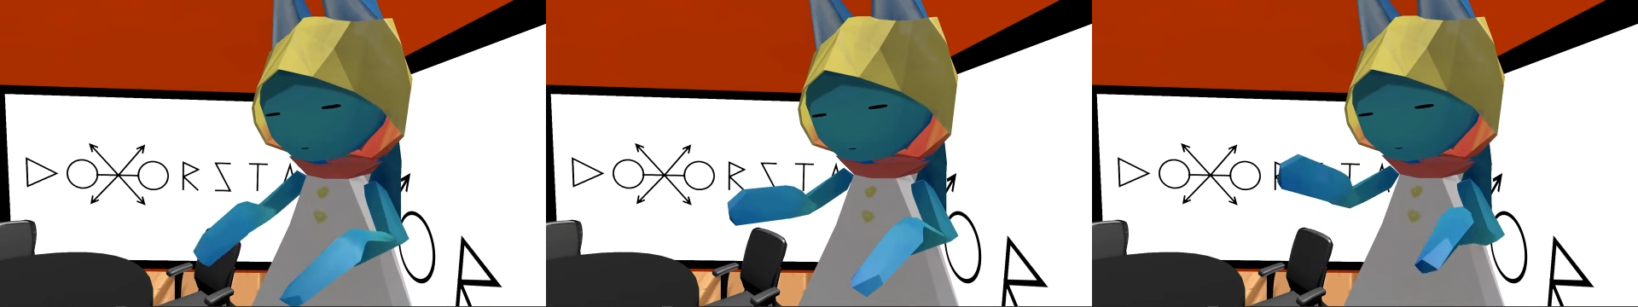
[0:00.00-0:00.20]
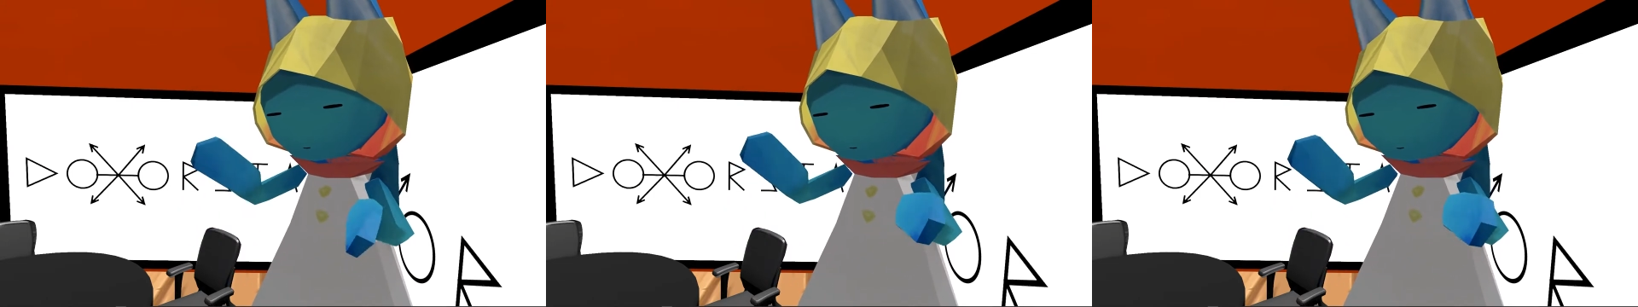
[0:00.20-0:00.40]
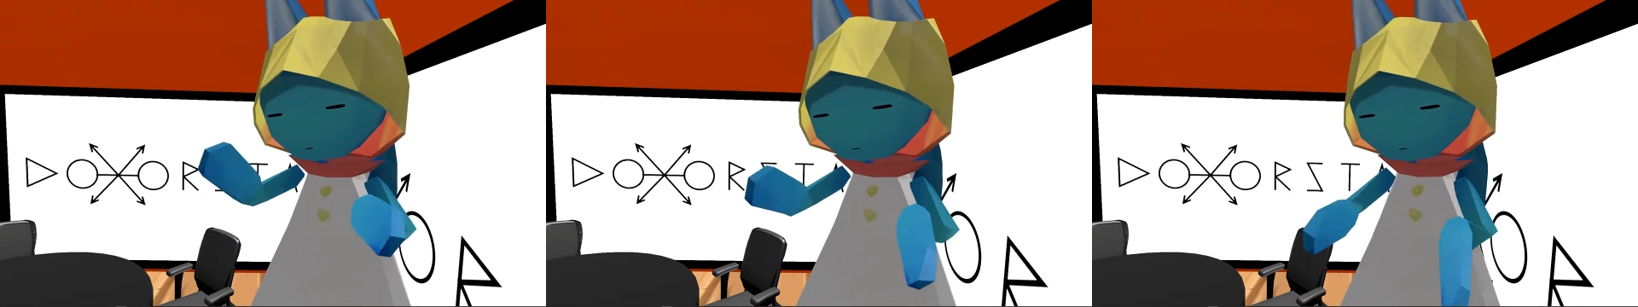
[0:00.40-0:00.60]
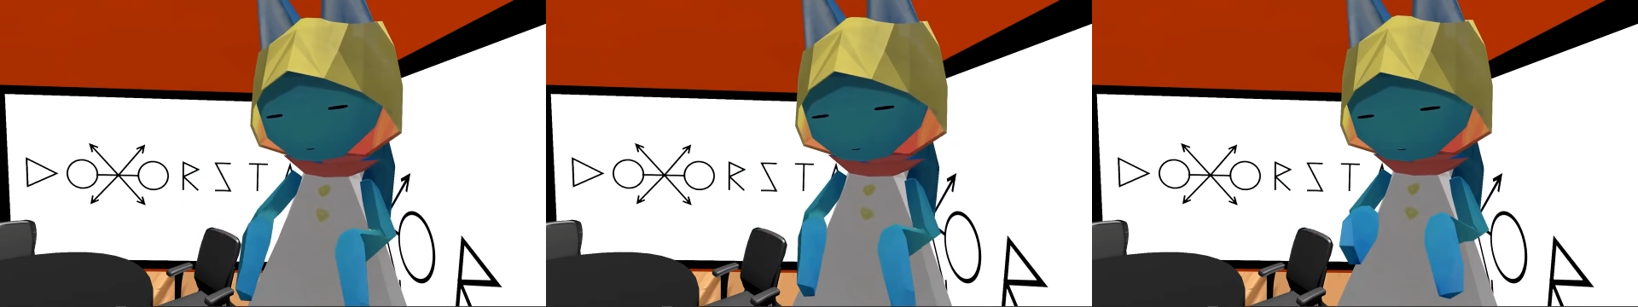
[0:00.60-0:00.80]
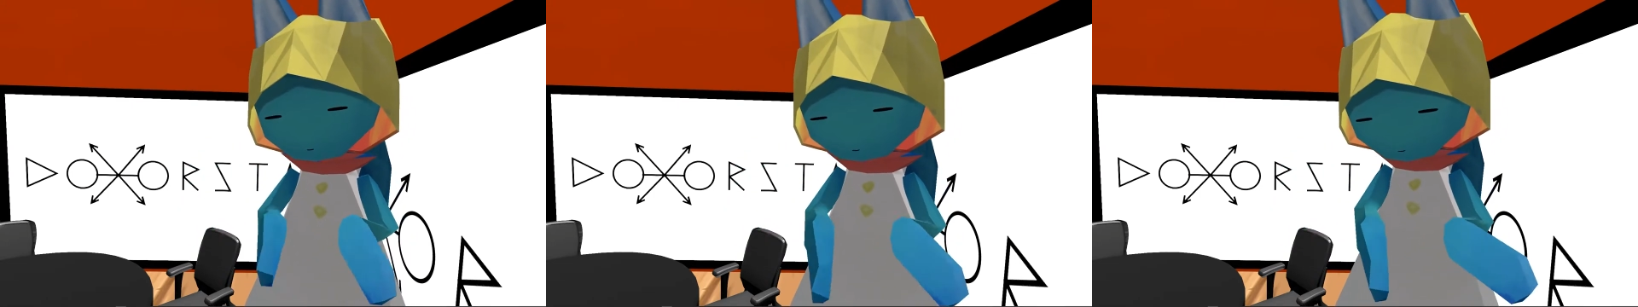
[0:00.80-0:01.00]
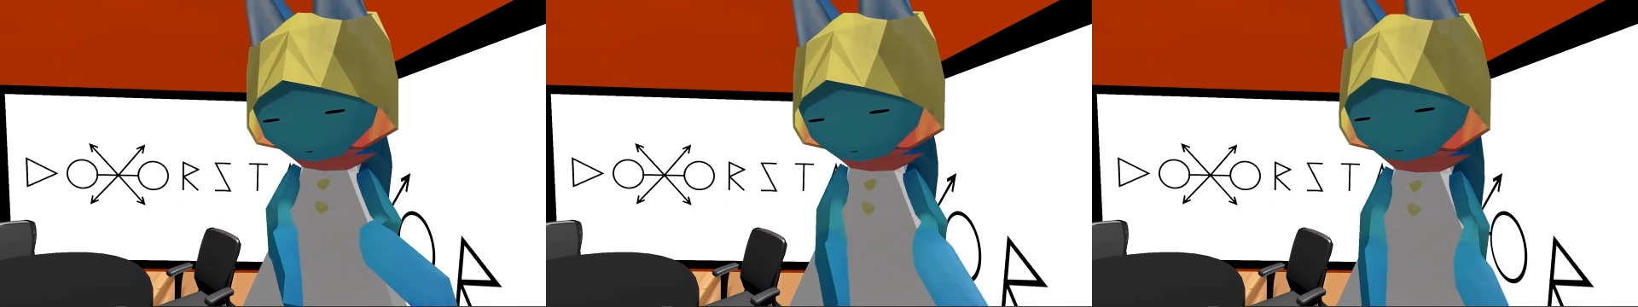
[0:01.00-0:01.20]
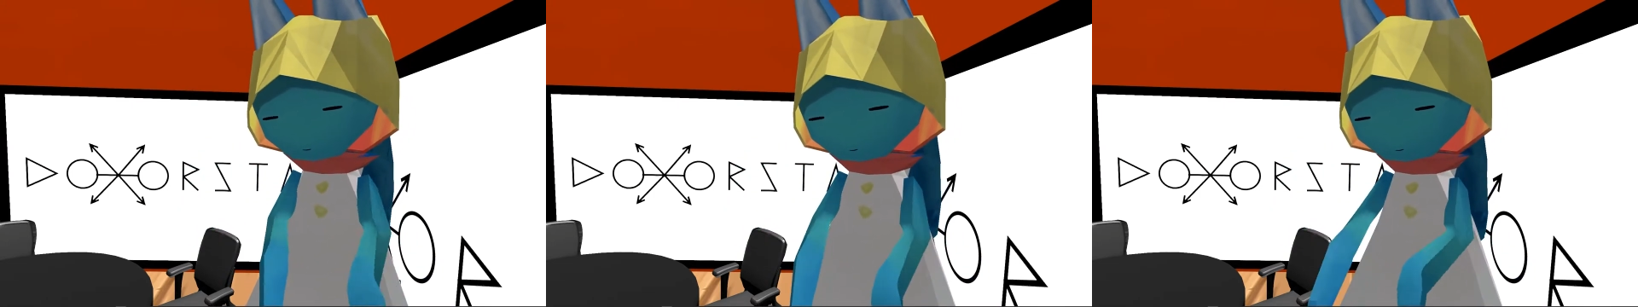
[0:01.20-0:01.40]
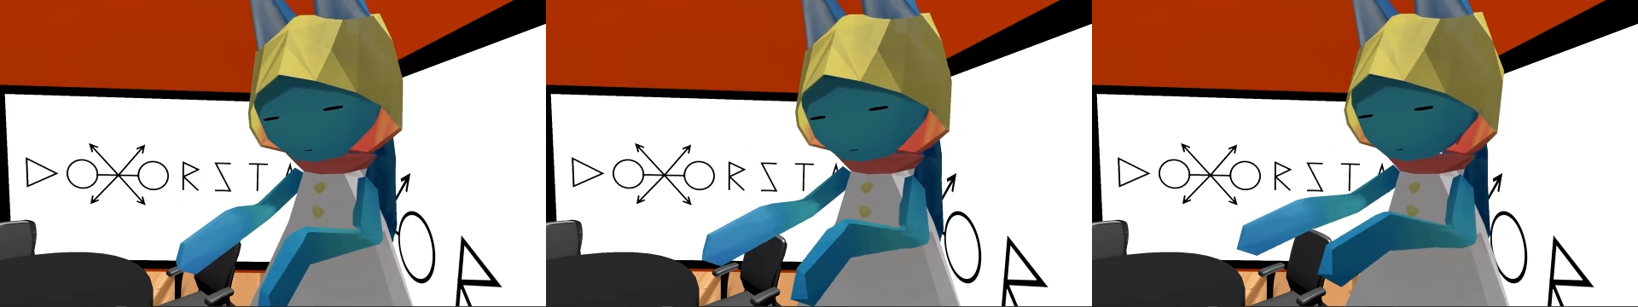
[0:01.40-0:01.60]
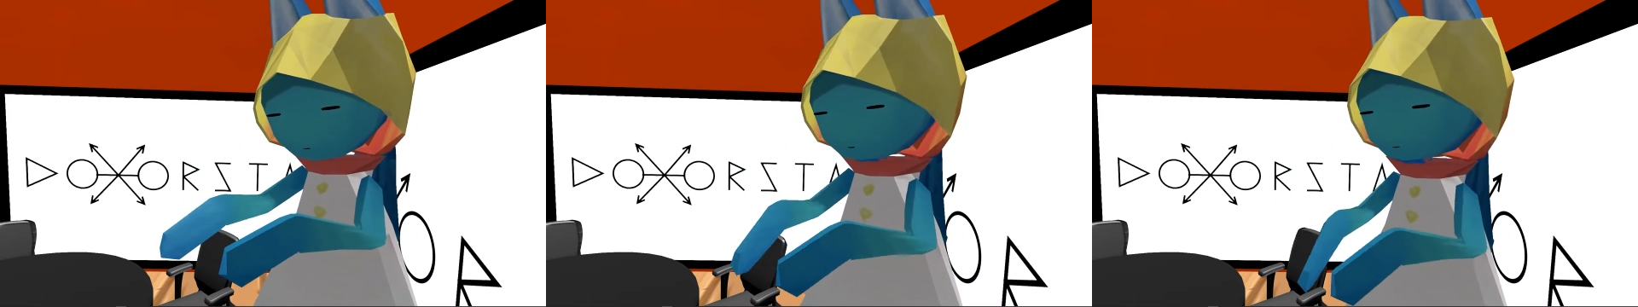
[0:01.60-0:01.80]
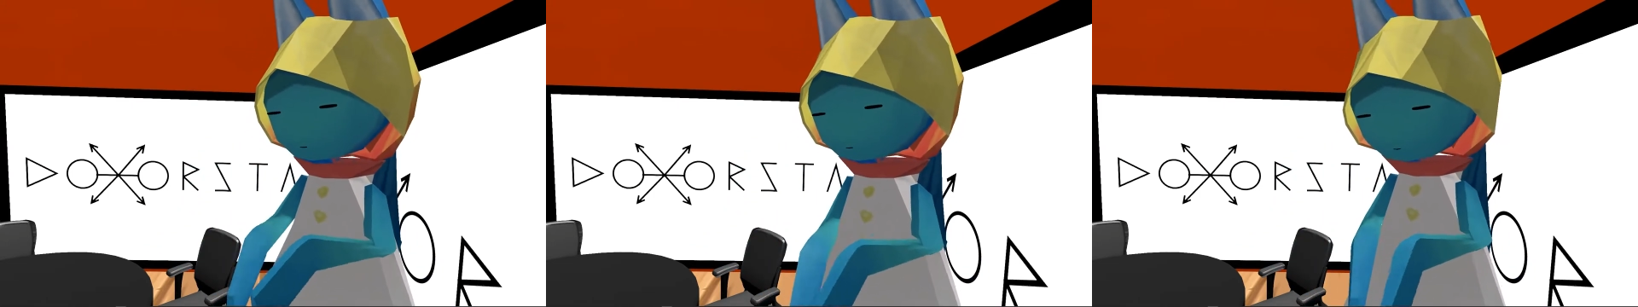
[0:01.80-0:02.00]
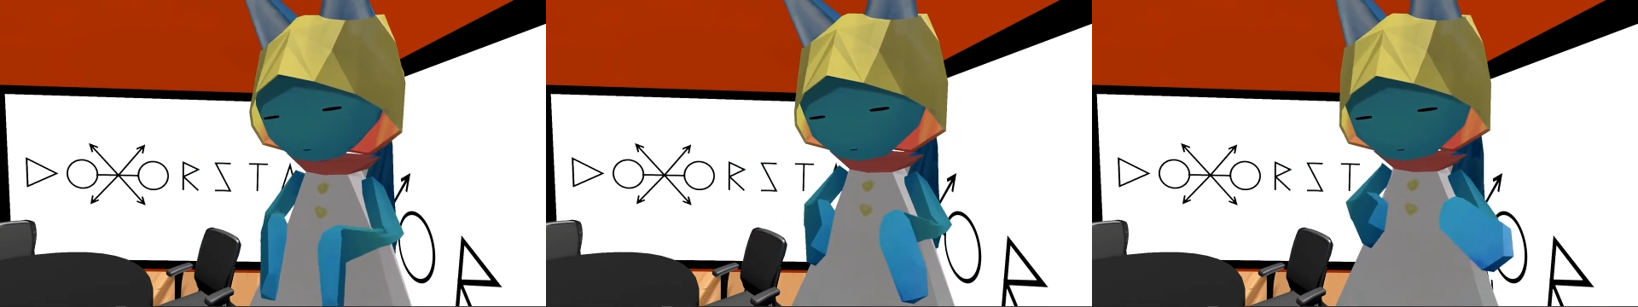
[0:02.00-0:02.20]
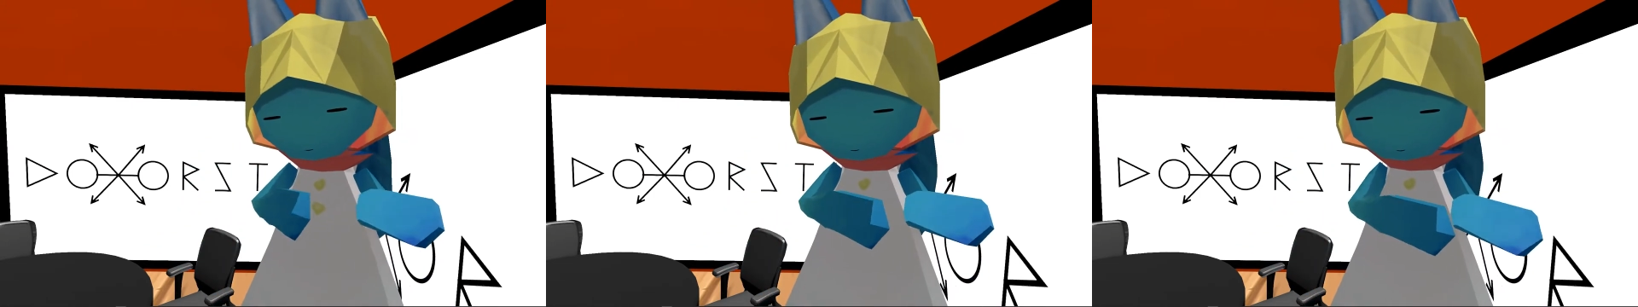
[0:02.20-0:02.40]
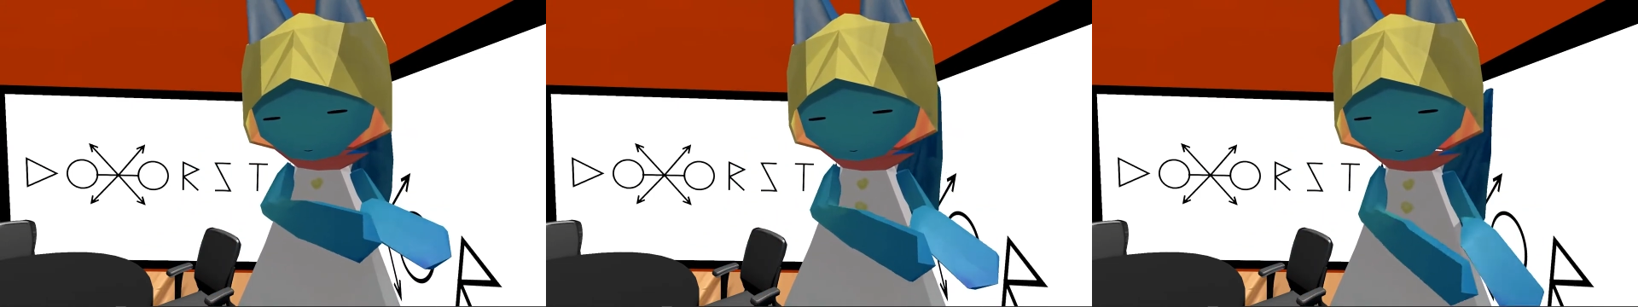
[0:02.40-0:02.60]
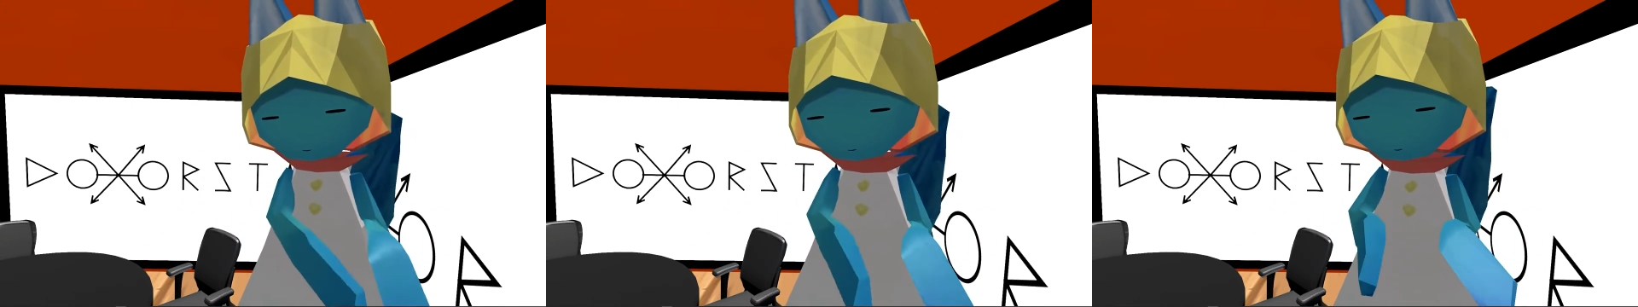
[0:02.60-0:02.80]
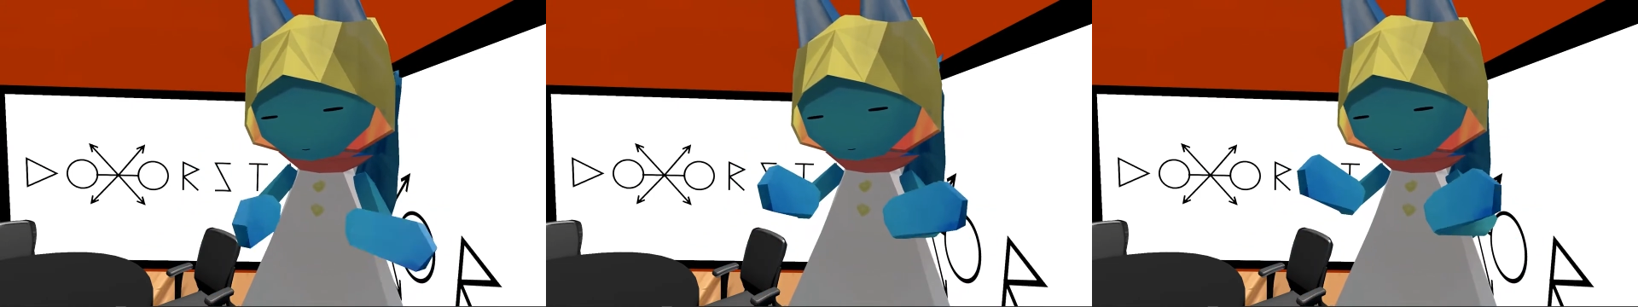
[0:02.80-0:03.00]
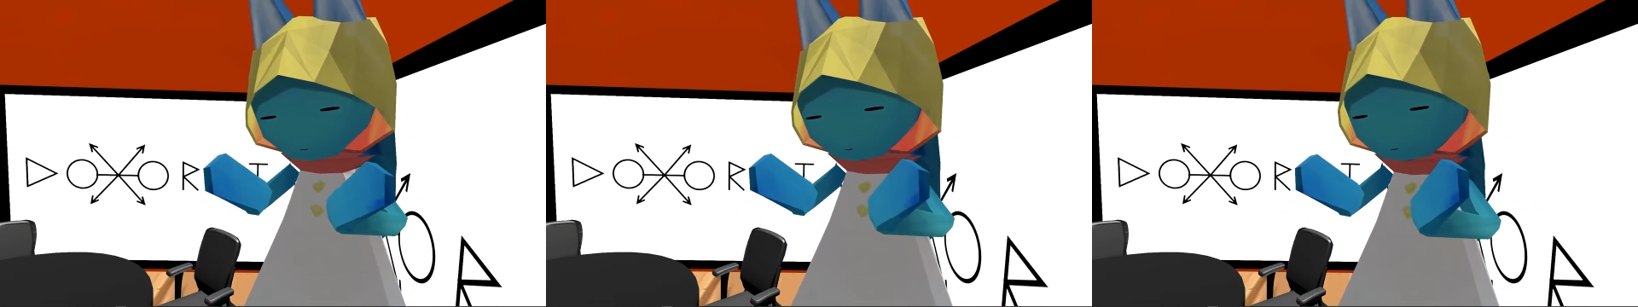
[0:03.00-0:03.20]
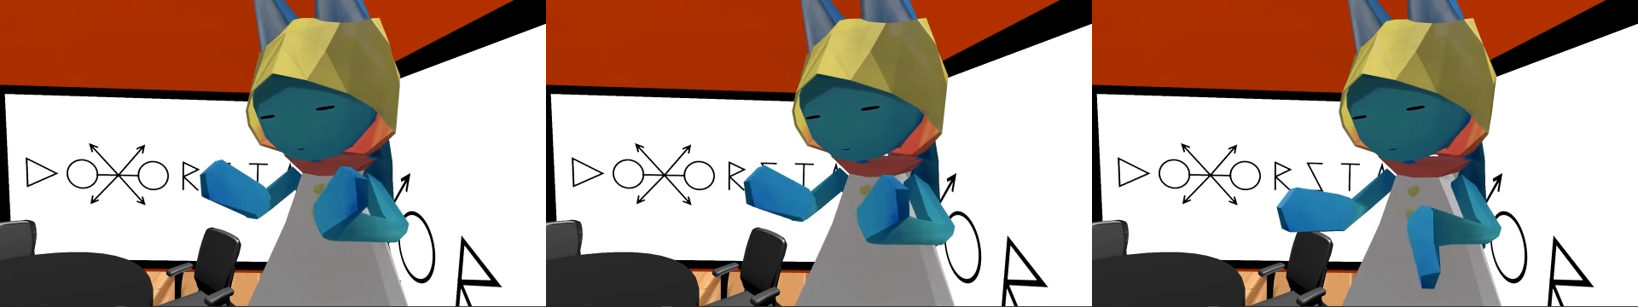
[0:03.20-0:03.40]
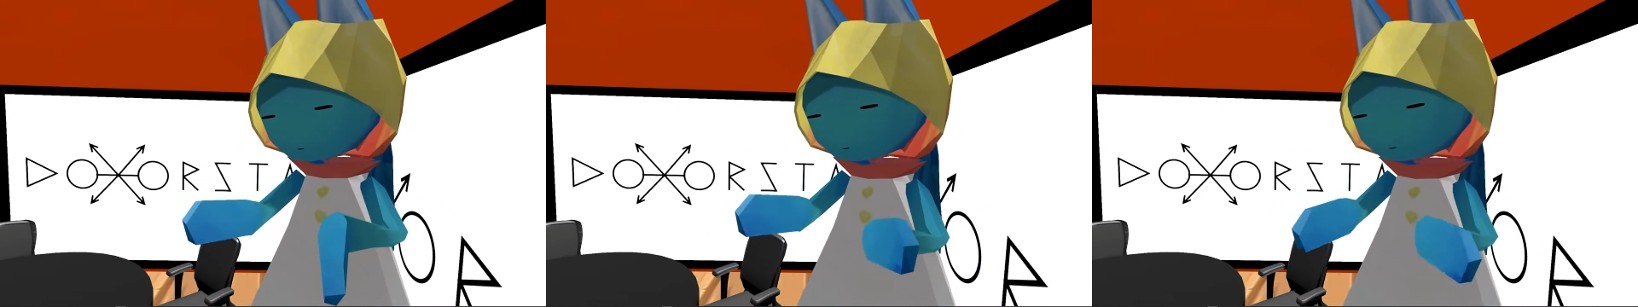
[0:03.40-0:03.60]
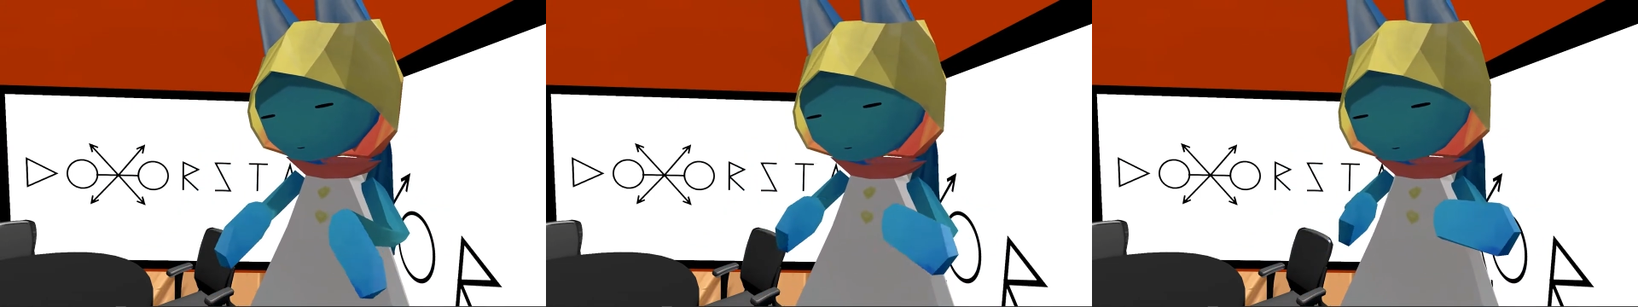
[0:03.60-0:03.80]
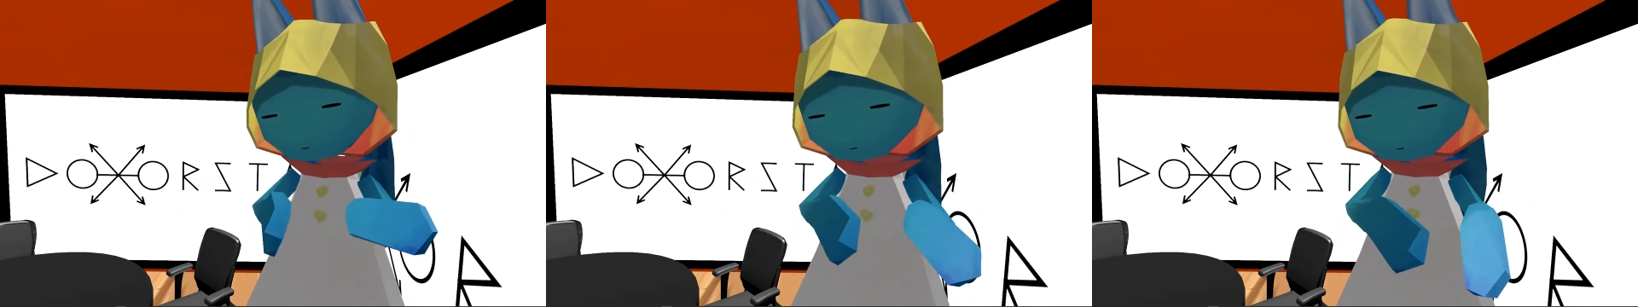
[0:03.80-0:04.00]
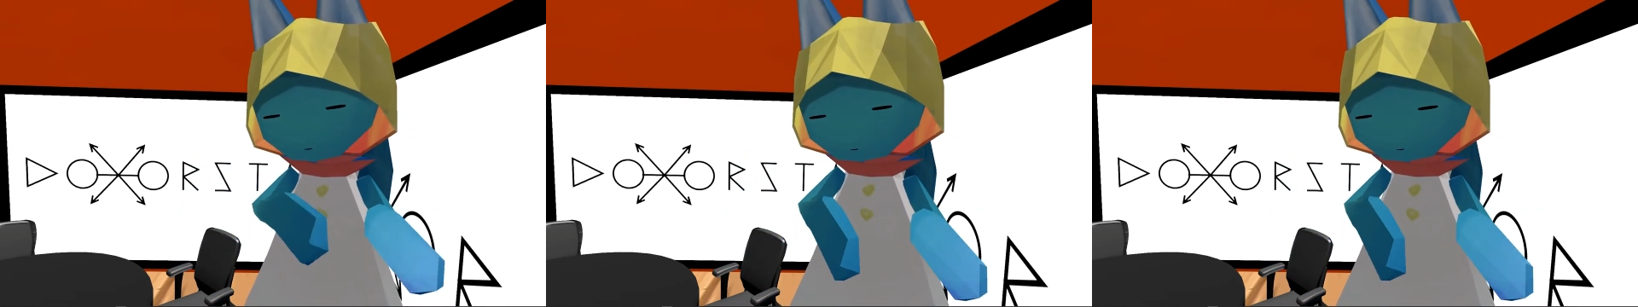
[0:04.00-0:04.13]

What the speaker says: No face is visible, so there are no lips to read.